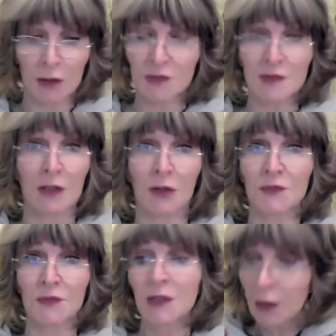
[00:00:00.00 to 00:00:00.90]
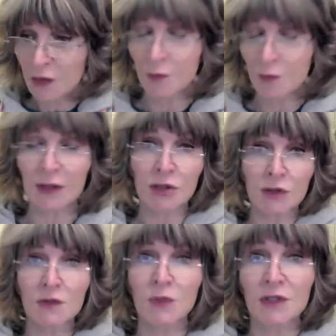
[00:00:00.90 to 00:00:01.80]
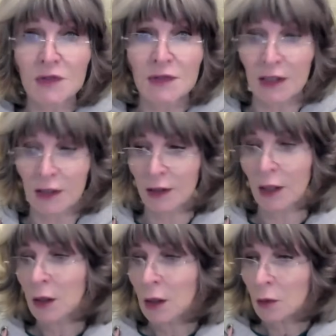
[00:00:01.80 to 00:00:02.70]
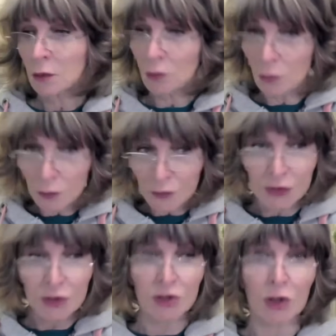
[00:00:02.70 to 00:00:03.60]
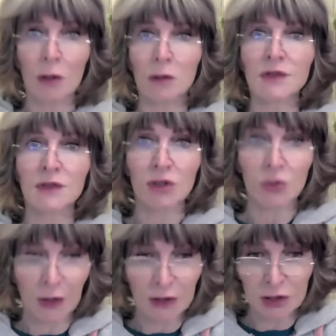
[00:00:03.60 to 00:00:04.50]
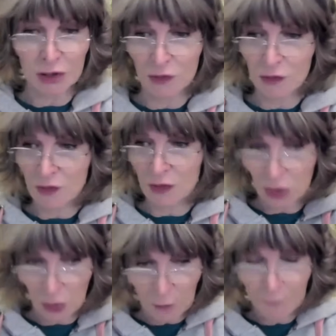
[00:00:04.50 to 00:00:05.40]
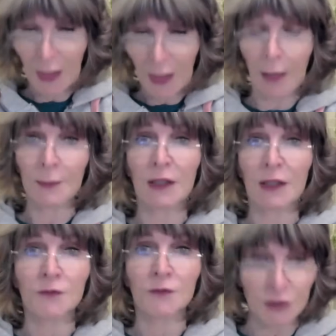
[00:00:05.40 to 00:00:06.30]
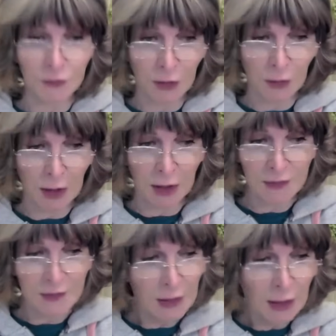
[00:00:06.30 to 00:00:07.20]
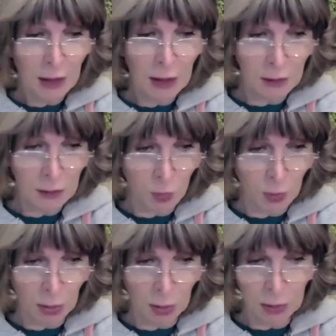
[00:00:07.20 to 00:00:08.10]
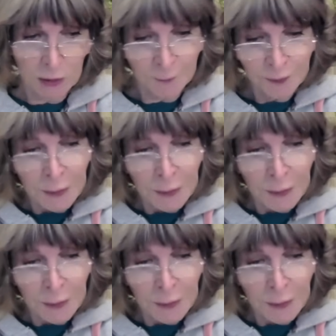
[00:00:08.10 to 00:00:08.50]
ourselves as much as we see the dark situations that are happening in front of our eyes in the world.